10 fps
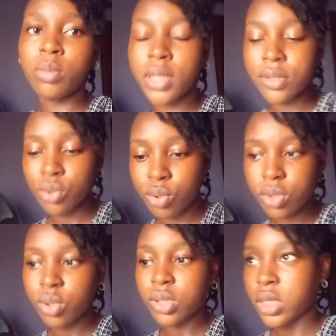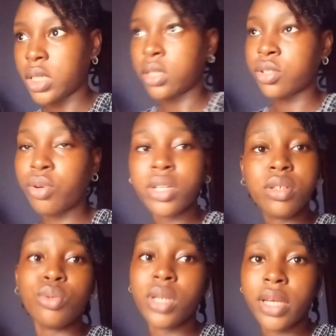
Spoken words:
or not, because like there's currently no lights.